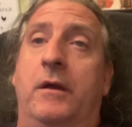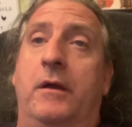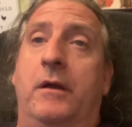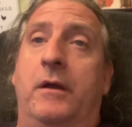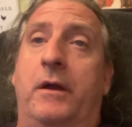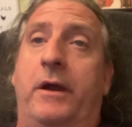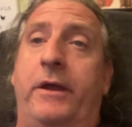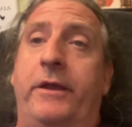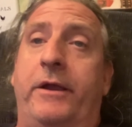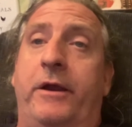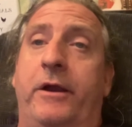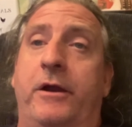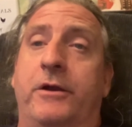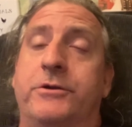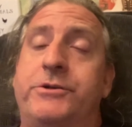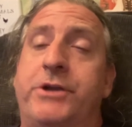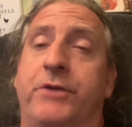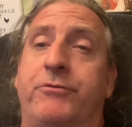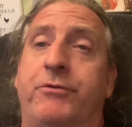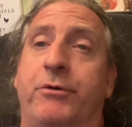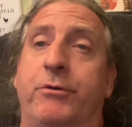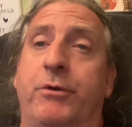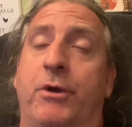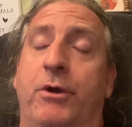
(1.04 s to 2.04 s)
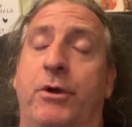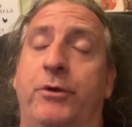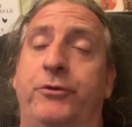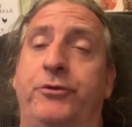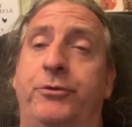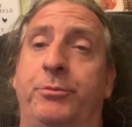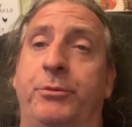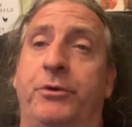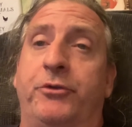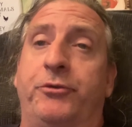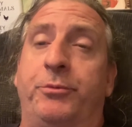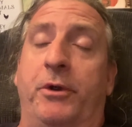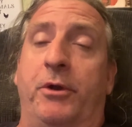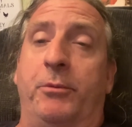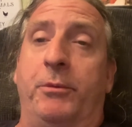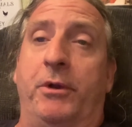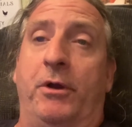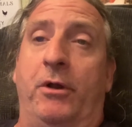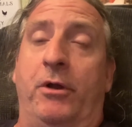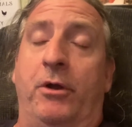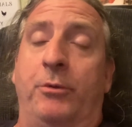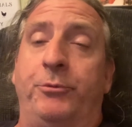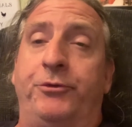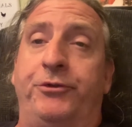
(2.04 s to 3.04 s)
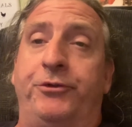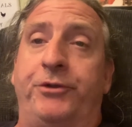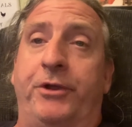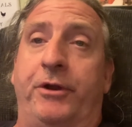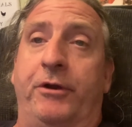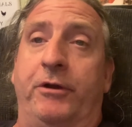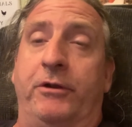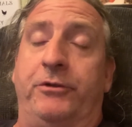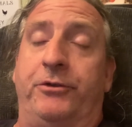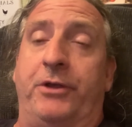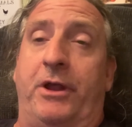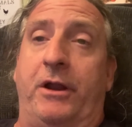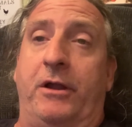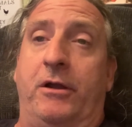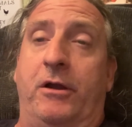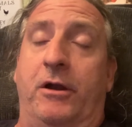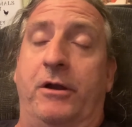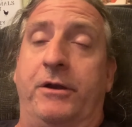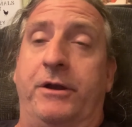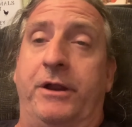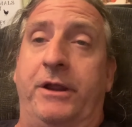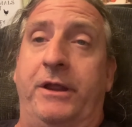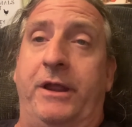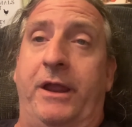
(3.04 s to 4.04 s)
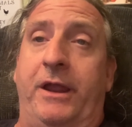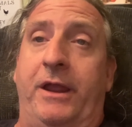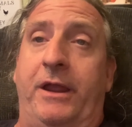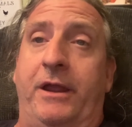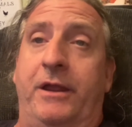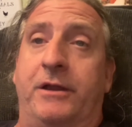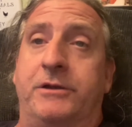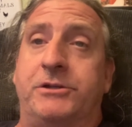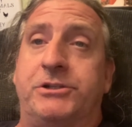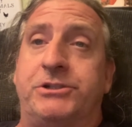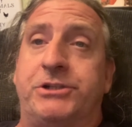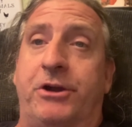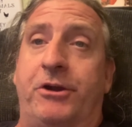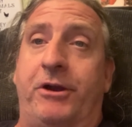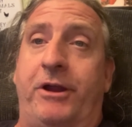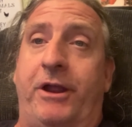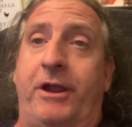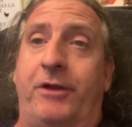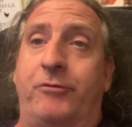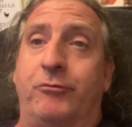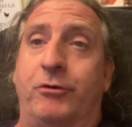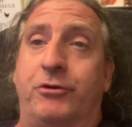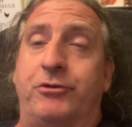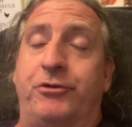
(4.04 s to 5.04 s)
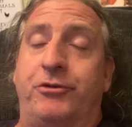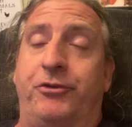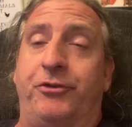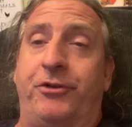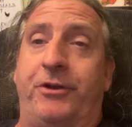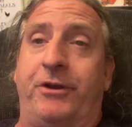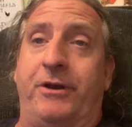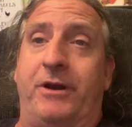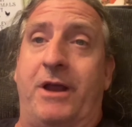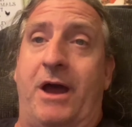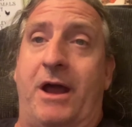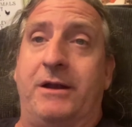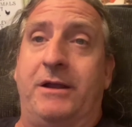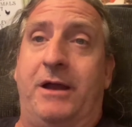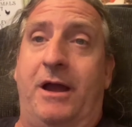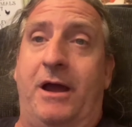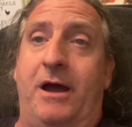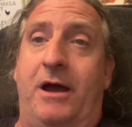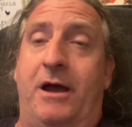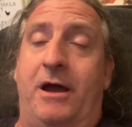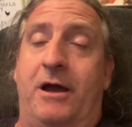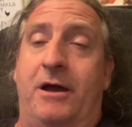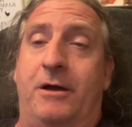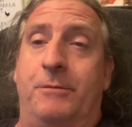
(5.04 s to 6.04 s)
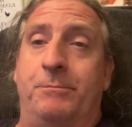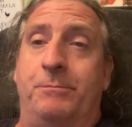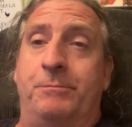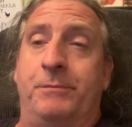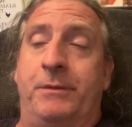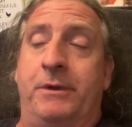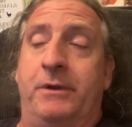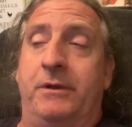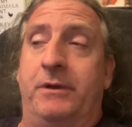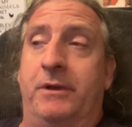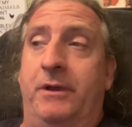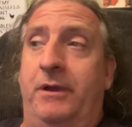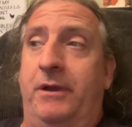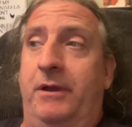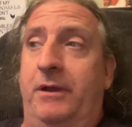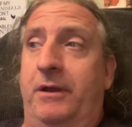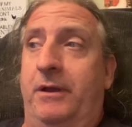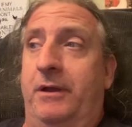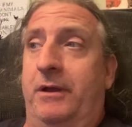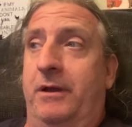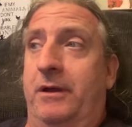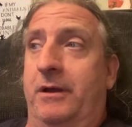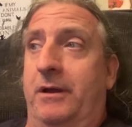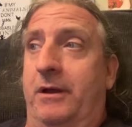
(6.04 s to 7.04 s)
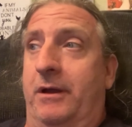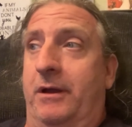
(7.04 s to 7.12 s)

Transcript: Hi there, Jeffrey Rhoades from Experimental Homesteader, Exotic Gardening, and SheriAnnRicherson.com.